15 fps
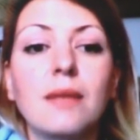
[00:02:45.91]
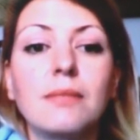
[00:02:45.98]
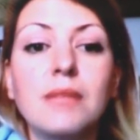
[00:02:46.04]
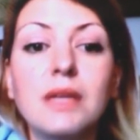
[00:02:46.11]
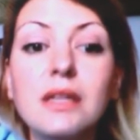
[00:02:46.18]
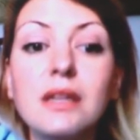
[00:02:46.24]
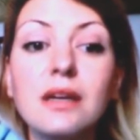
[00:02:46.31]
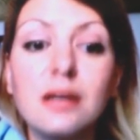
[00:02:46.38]

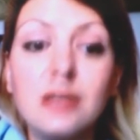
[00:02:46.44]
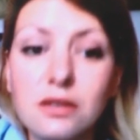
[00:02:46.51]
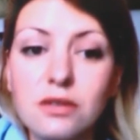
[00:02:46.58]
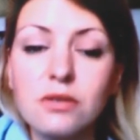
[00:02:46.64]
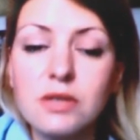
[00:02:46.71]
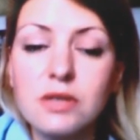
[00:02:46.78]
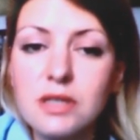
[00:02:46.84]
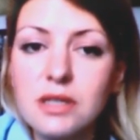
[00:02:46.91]
Media
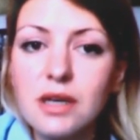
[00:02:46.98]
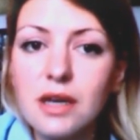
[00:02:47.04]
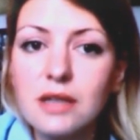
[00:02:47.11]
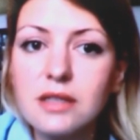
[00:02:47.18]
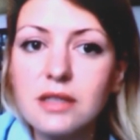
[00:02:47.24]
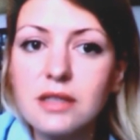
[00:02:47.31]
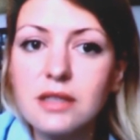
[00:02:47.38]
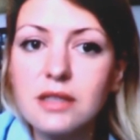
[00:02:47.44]
literacy
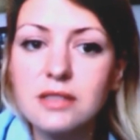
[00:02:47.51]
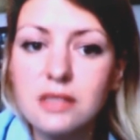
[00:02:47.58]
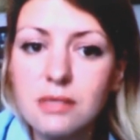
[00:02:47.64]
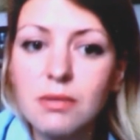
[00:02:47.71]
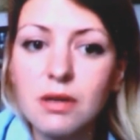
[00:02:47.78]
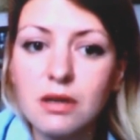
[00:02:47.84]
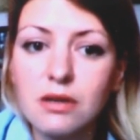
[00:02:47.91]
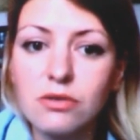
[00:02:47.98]
has a
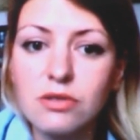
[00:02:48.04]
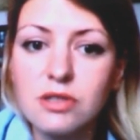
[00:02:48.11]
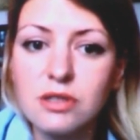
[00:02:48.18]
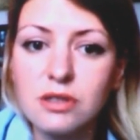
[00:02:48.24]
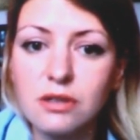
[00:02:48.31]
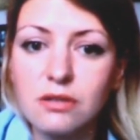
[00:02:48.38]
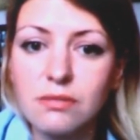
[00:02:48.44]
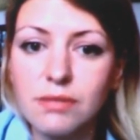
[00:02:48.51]
similar
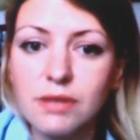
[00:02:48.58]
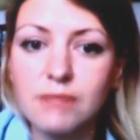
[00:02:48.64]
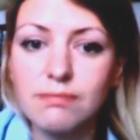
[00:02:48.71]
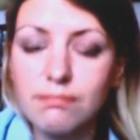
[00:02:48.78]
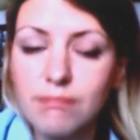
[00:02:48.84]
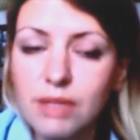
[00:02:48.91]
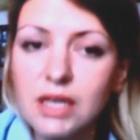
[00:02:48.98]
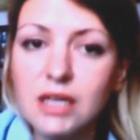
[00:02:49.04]
concern, but
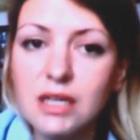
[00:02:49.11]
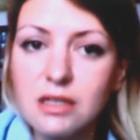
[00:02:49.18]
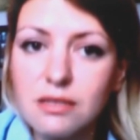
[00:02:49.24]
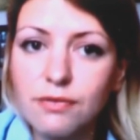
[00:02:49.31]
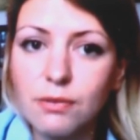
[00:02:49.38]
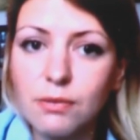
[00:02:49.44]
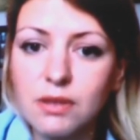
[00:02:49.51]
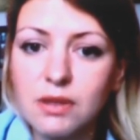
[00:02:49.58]
begins
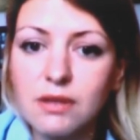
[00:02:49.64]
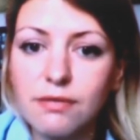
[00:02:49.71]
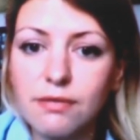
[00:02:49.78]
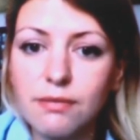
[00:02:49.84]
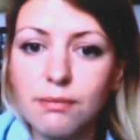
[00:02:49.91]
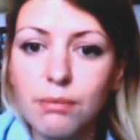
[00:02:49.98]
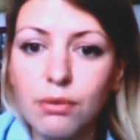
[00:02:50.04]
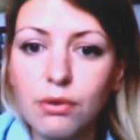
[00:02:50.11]
from a
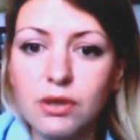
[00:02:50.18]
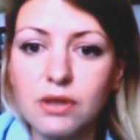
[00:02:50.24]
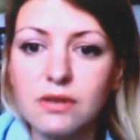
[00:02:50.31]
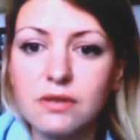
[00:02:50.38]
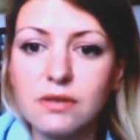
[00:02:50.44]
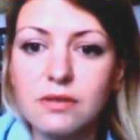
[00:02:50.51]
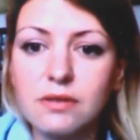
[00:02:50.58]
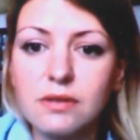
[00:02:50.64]
different
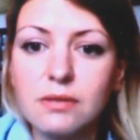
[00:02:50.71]
point.